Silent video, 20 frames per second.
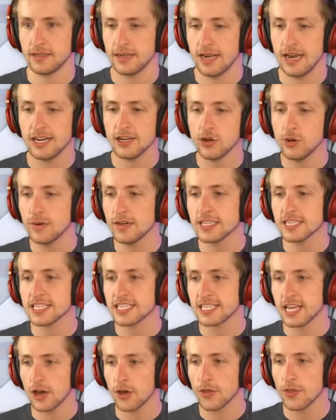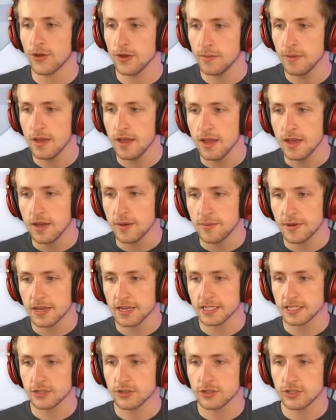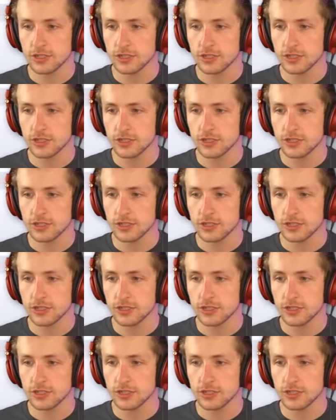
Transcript: I don't want to sell them, because